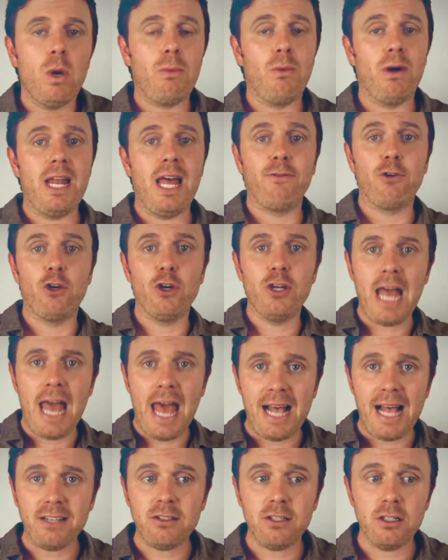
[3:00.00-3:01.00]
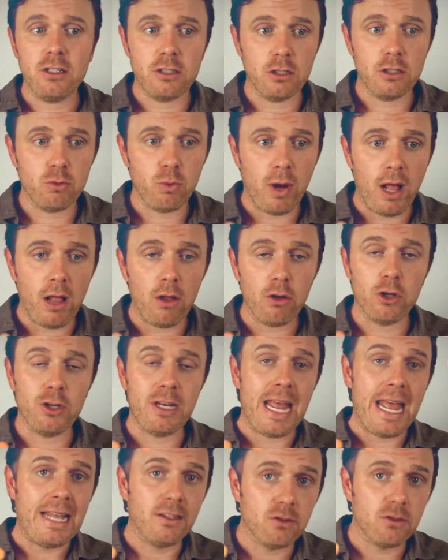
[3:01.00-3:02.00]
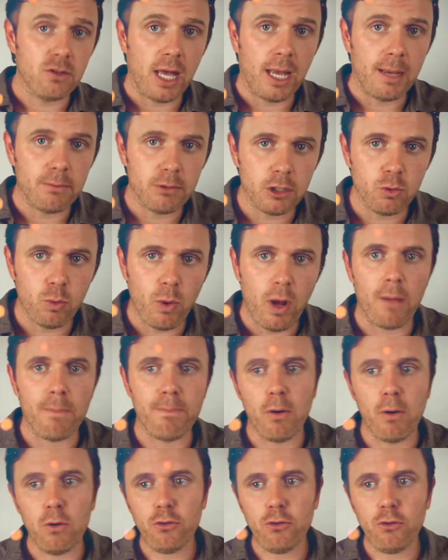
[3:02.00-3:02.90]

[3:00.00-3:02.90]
We want to have good acids as well, good enzymes as well.